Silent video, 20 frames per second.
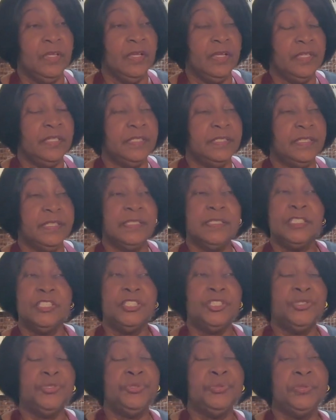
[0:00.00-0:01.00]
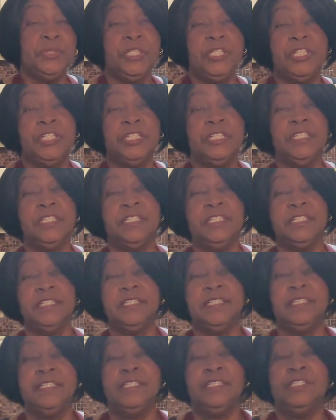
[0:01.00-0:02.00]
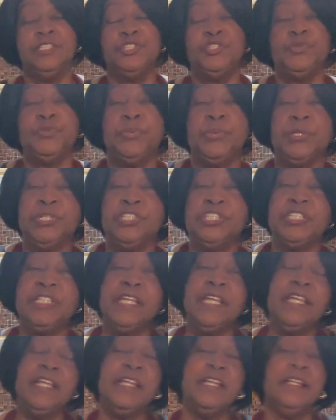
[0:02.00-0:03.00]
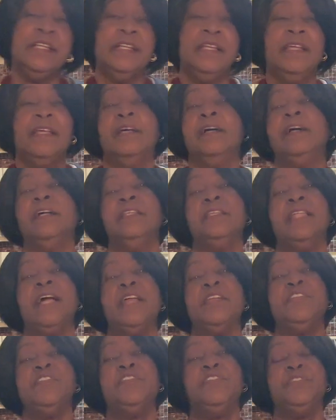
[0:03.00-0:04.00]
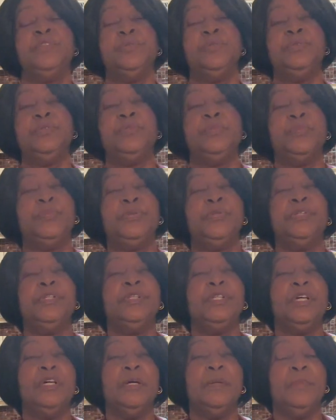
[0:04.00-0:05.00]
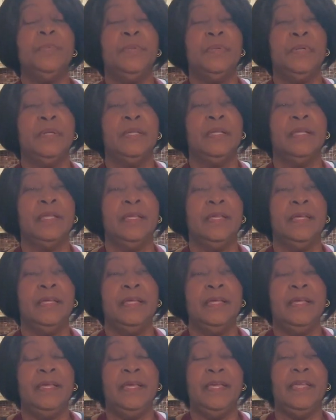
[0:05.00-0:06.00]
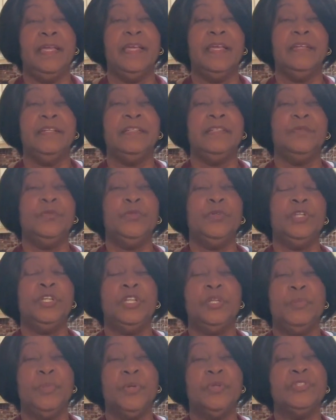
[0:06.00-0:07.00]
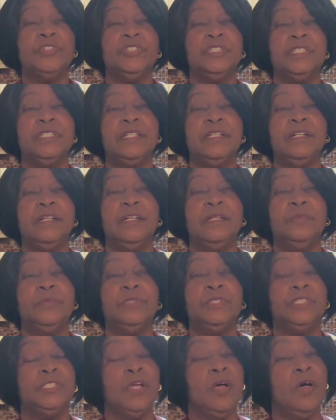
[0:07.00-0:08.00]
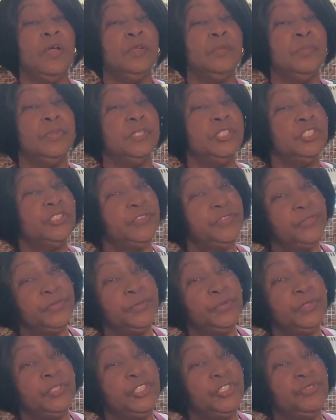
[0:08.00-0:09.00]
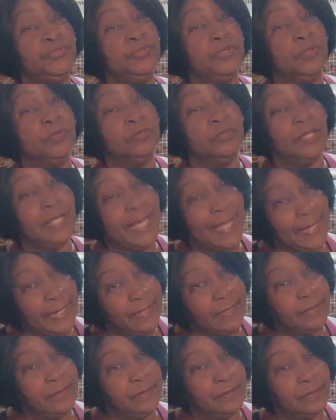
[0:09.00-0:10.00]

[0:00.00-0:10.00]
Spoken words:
It doesn't do you any good to pressure can a lot of food and put it up, and when an emergency comes, it's all a bunch of food that you don't like